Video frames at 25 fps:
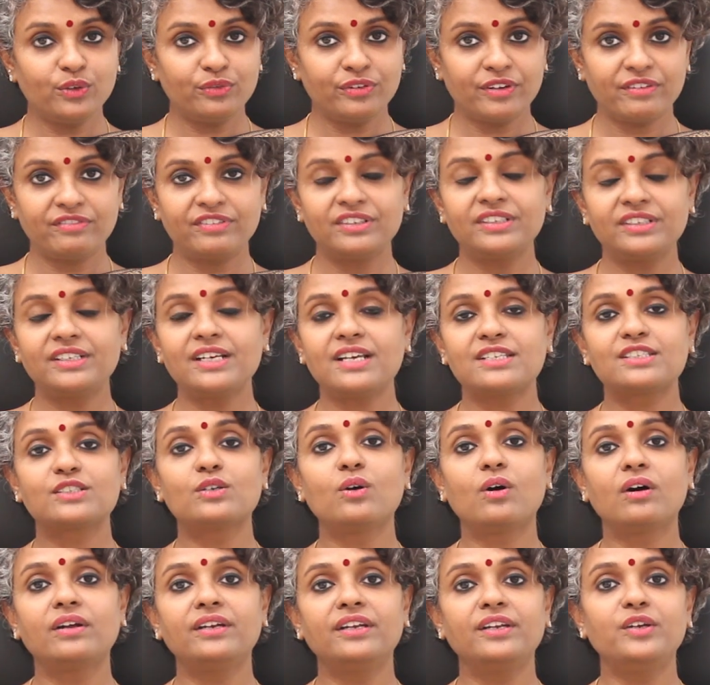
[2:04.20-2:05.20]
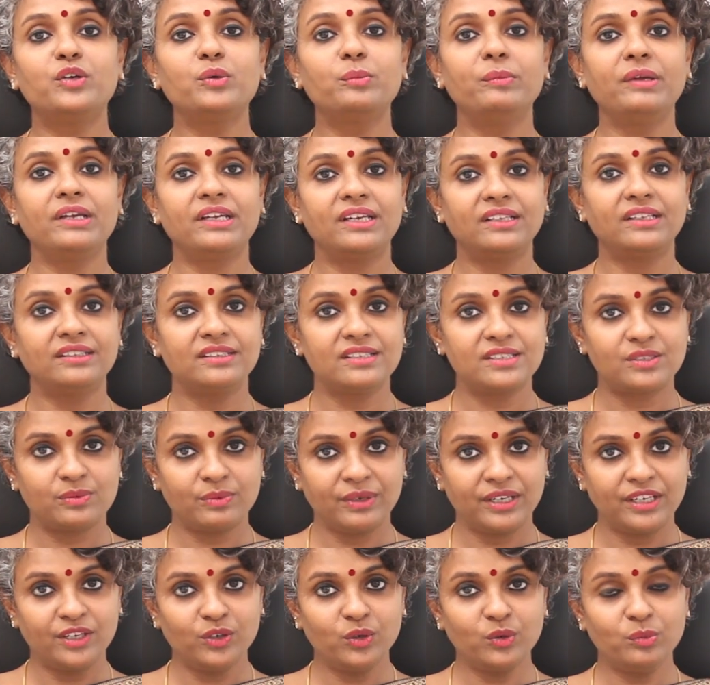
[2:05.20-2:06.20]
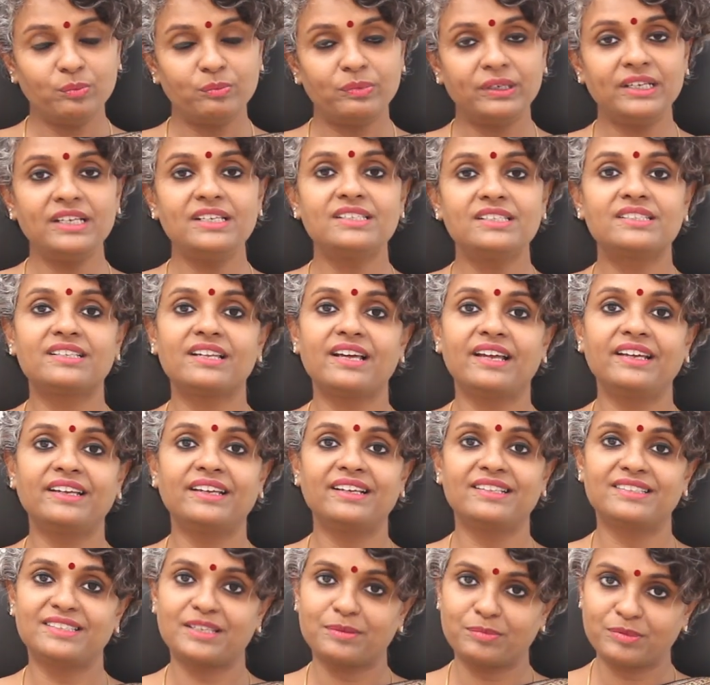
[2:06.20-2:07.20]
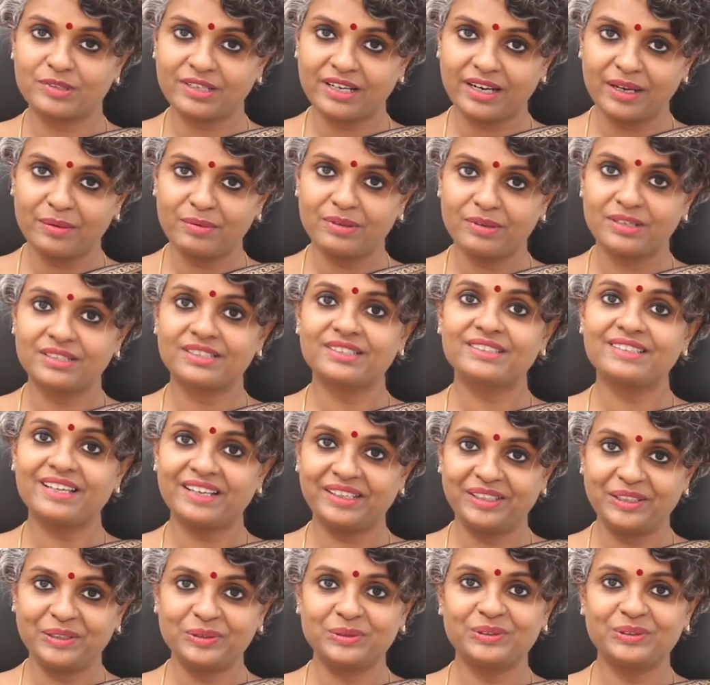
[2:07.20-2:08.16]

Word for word: of effort has gone into making this video. Please like and subscribe us. Thank